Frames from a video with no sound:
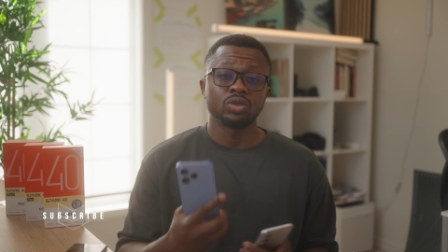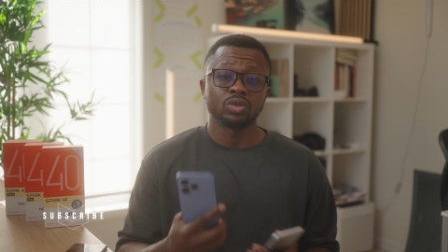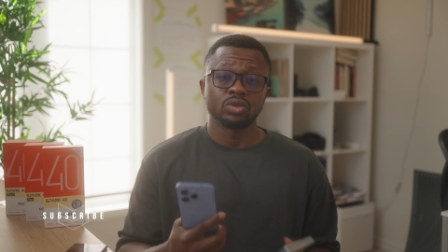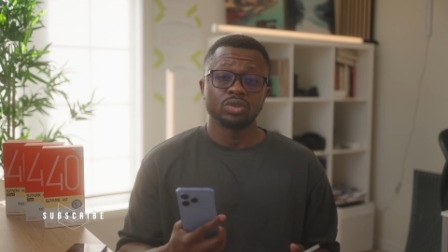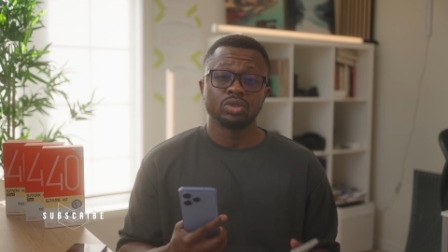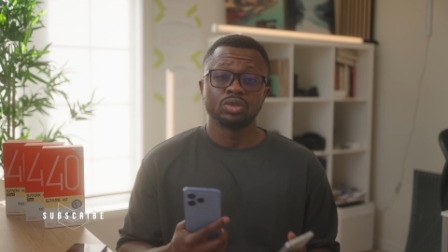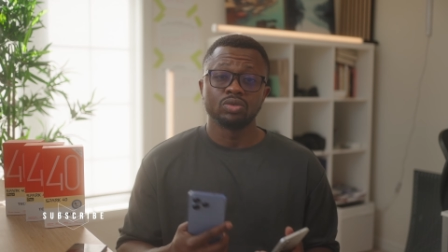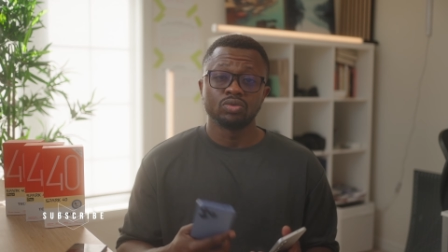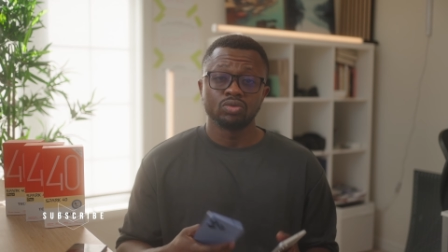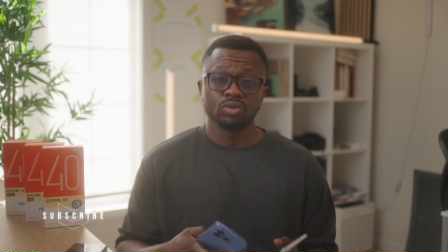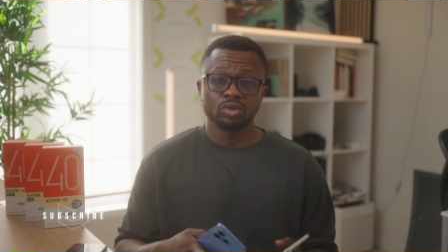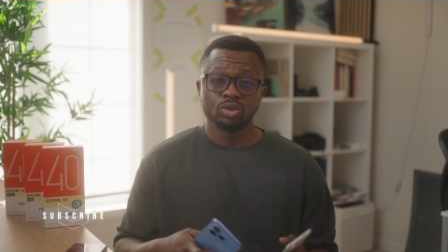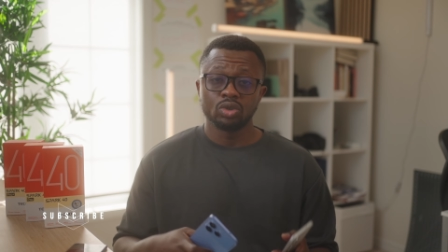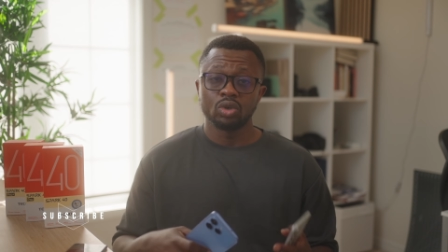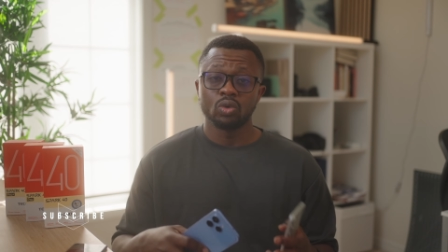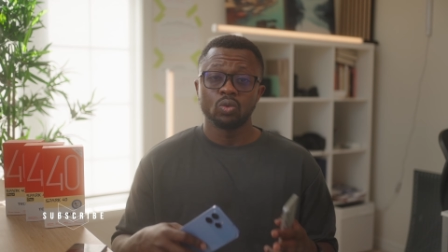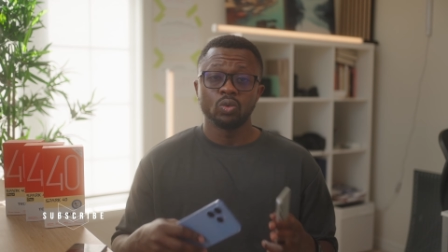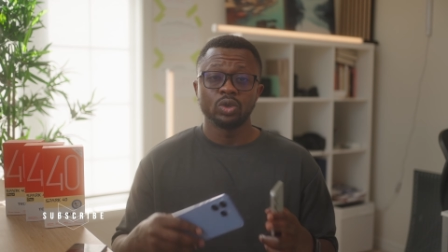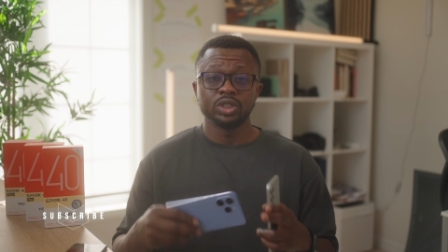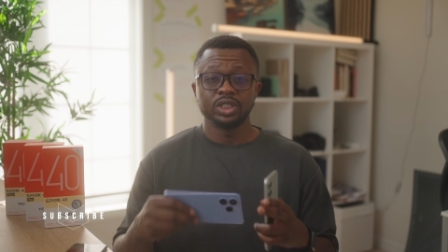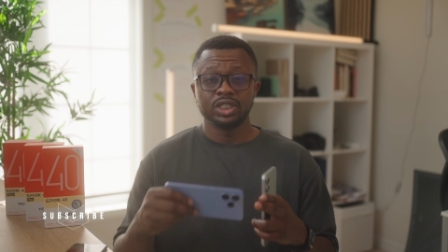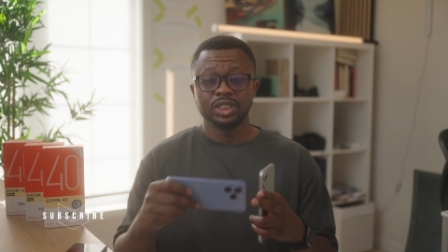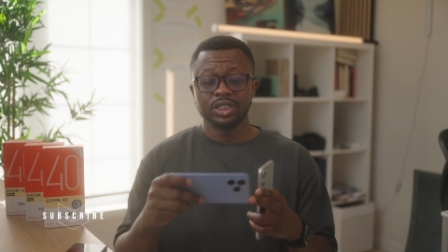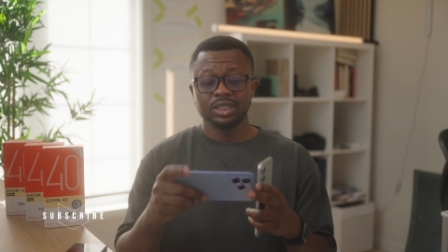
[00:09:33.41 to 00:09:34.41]
on the road or
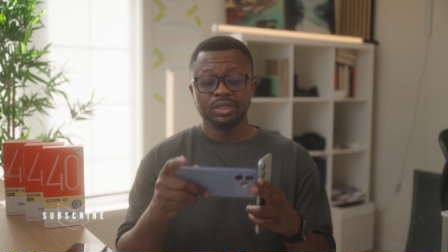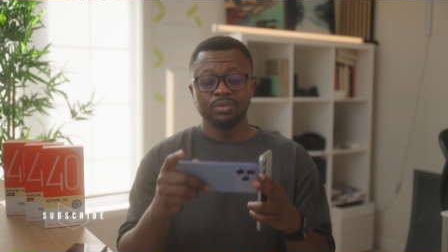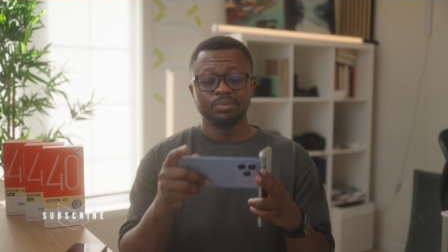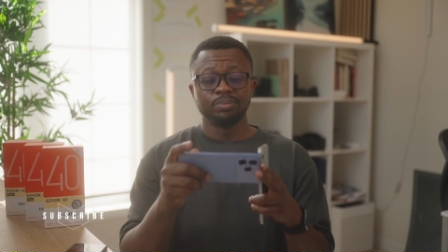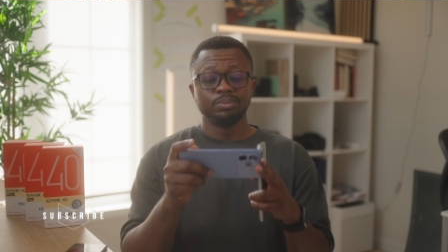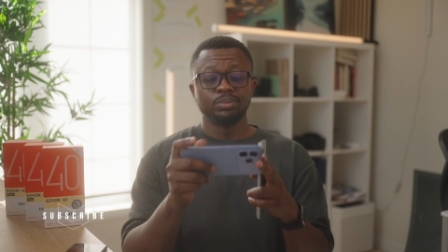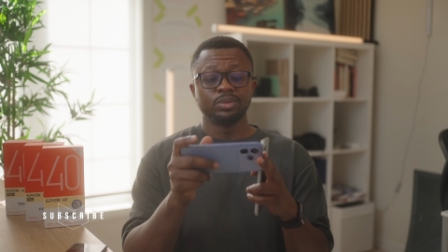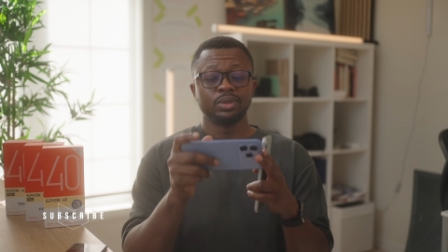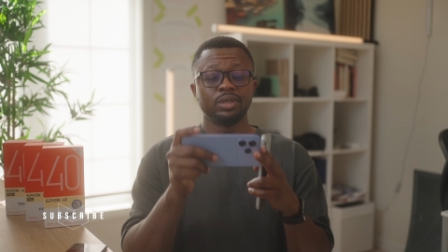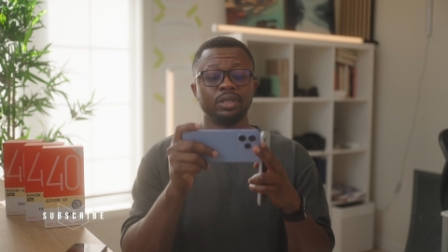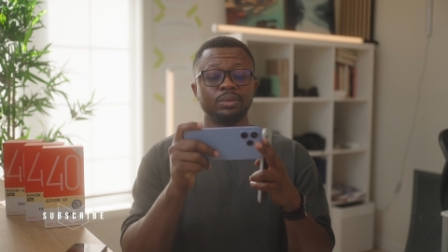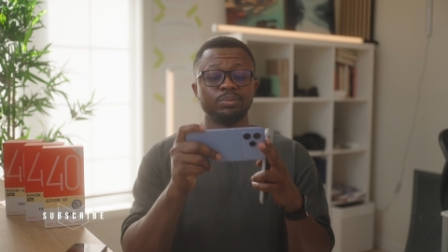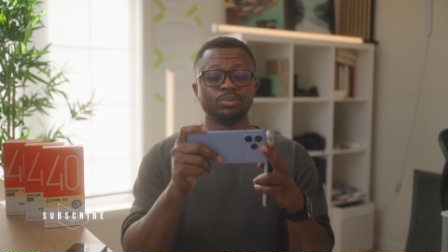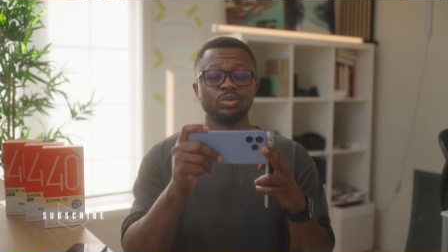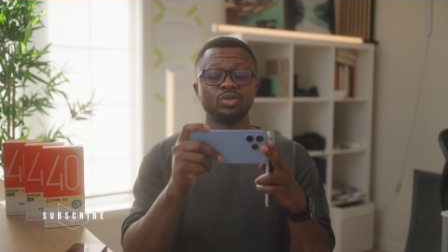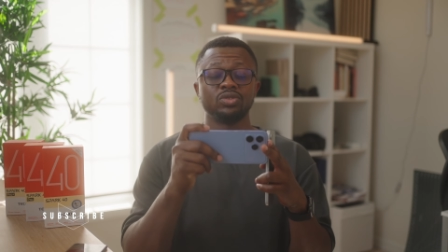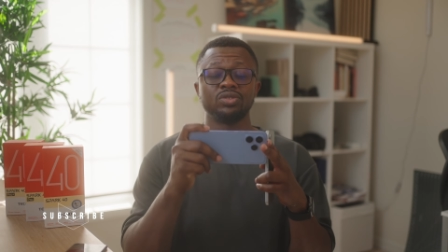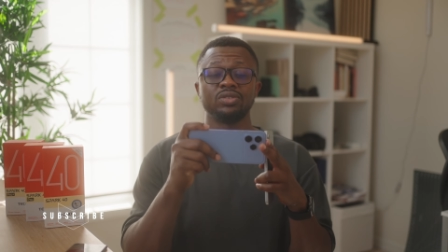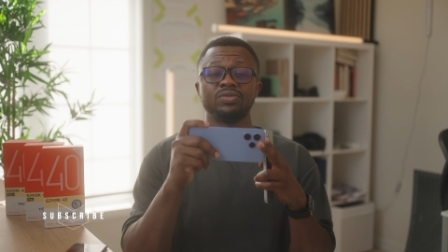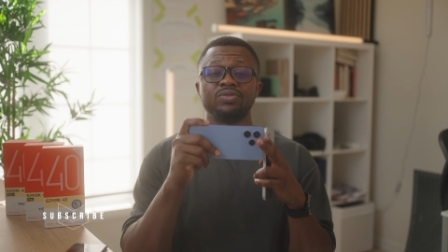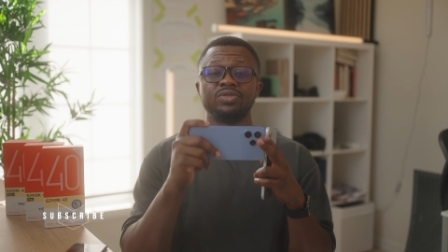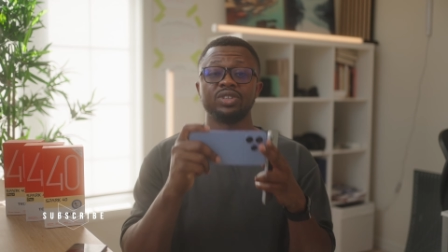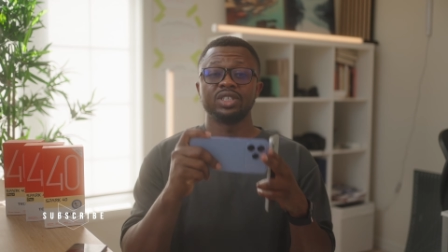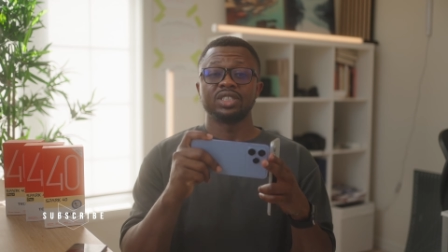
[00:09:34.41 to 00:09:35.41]
watching a
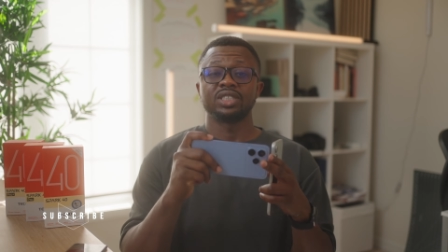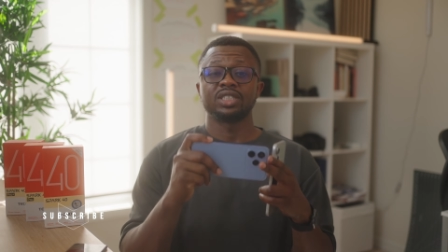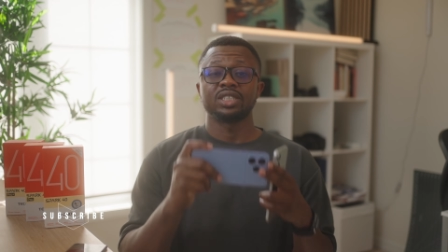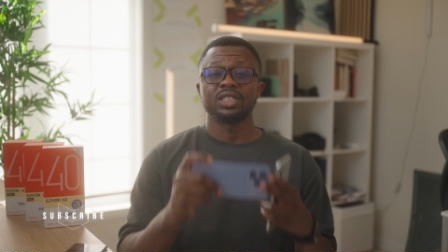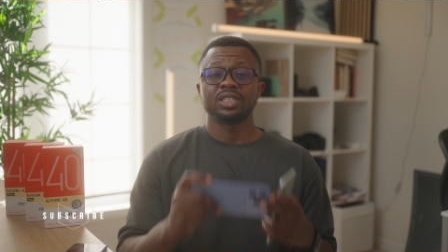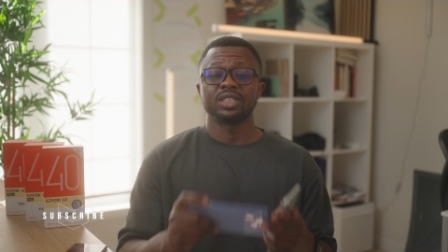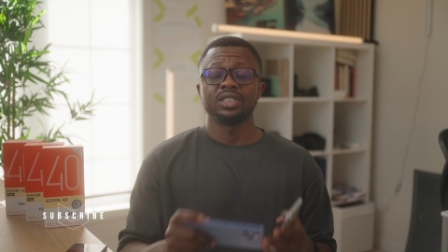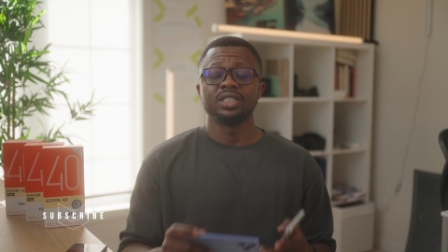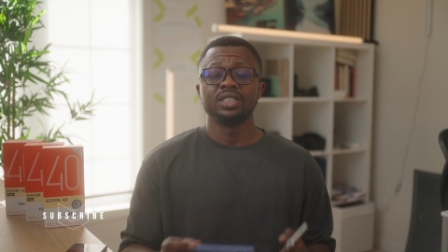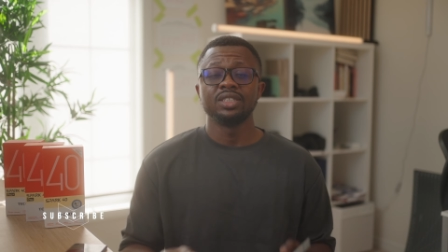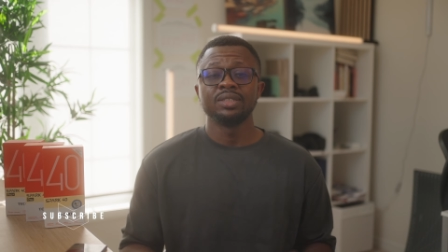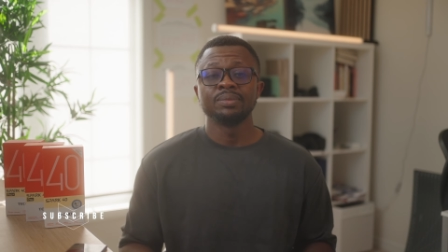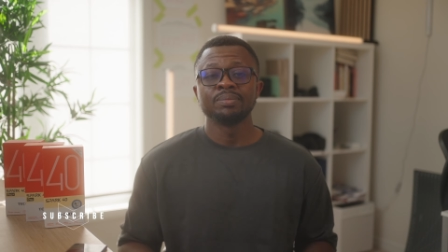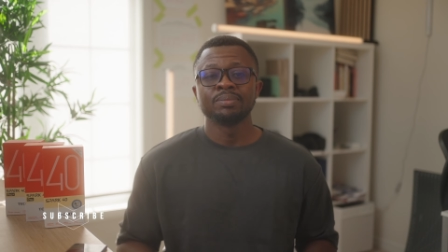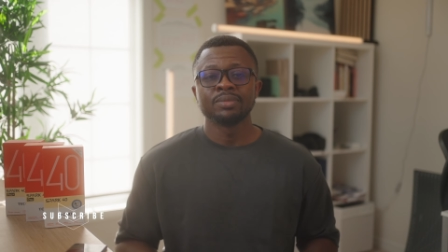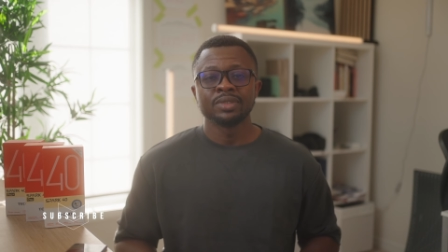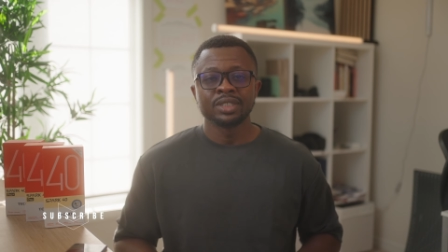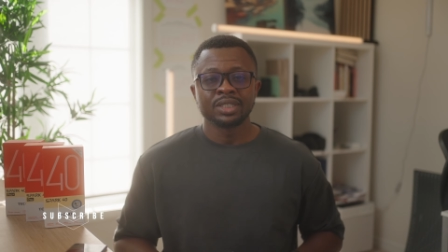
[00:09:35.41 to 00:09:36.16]
movie vertically,